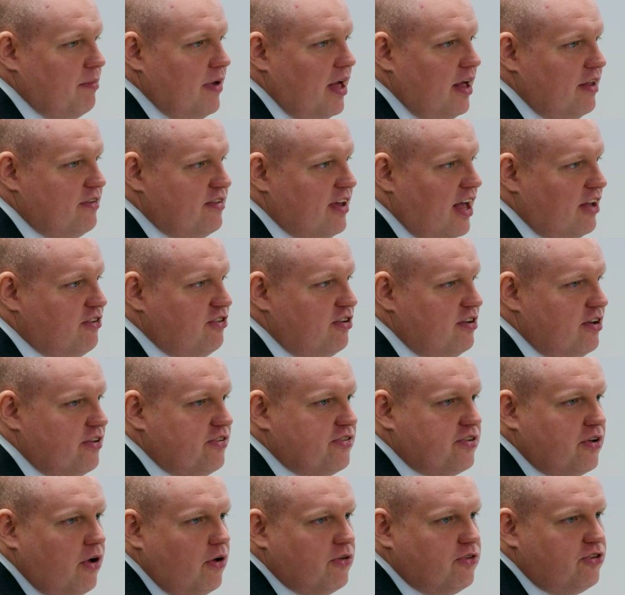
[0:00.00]
Attaching a
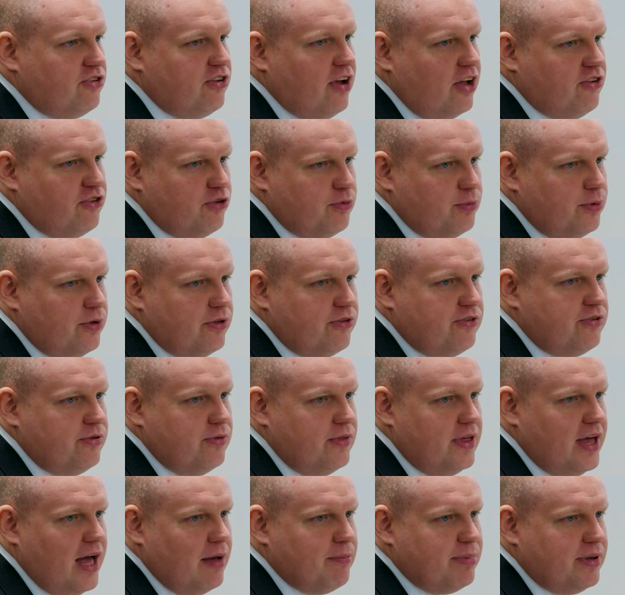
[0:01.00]
Scott schedule to
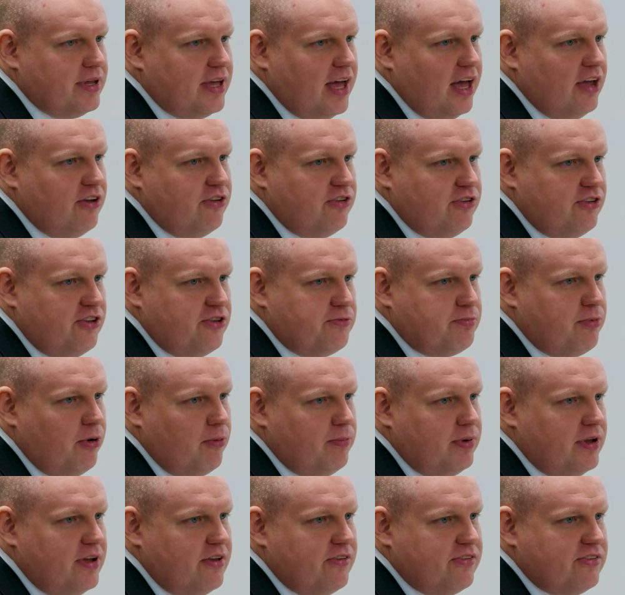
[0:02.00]
the application is
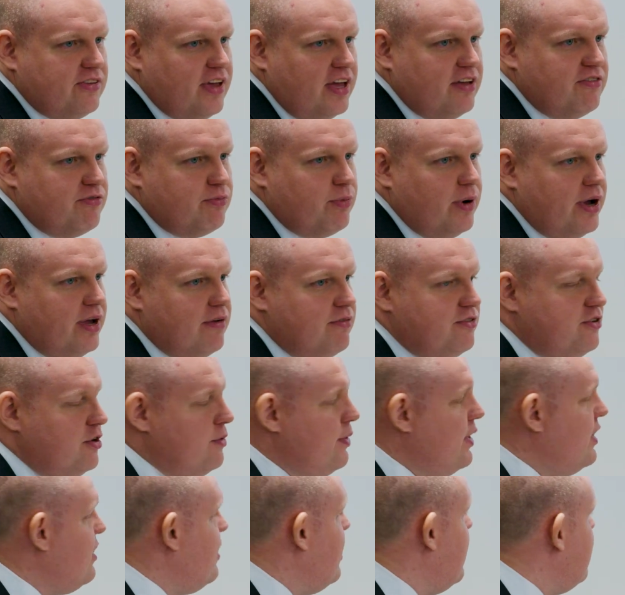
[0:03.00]
probably a safe way of
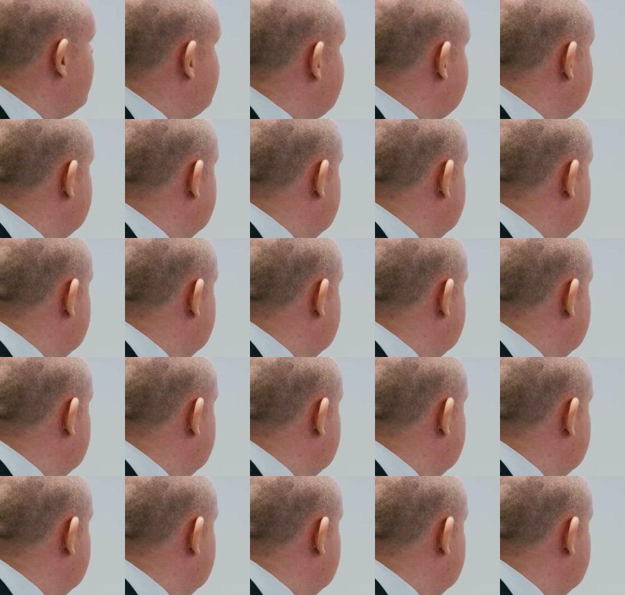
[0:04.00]
doing that.